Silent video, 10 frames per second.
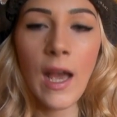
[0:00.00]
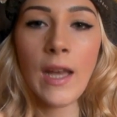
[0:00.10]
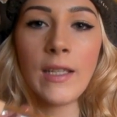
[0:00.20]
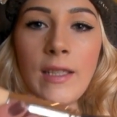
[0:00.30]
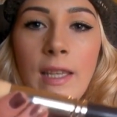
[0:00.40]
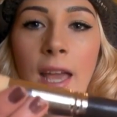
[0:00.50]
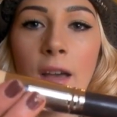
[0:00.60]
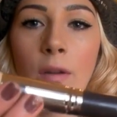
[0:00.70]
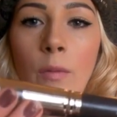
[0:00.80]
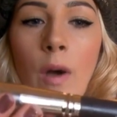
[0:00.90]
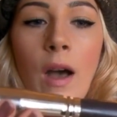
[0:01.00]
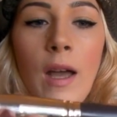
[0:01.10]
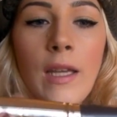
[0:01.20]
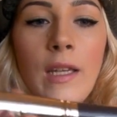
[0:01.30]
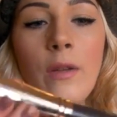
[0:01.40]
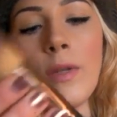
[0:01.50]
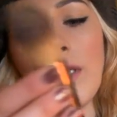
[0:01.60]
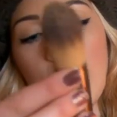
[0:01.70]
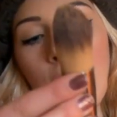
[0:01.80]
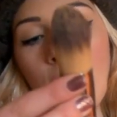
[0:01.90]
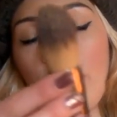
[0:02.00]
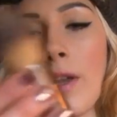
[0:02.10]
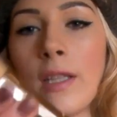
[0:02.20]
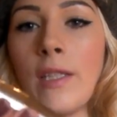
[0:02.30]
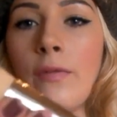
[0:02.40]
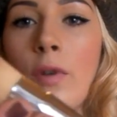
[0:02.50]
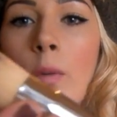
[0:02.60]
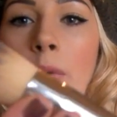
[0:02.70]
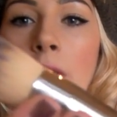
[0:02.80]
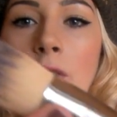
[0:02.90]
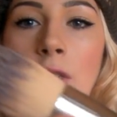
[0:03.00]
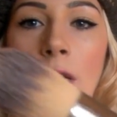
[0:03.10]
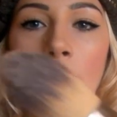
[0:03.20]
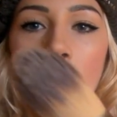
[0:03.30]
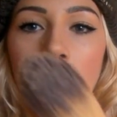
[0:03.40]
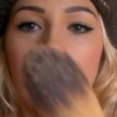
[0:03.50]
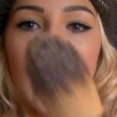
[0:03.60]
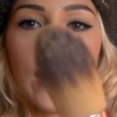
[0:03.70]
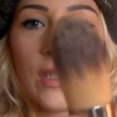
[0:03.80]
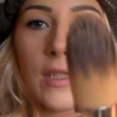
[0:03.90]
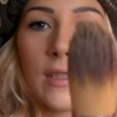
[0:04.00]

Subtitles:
And it's the LY Louise Young 34 brush, and as you can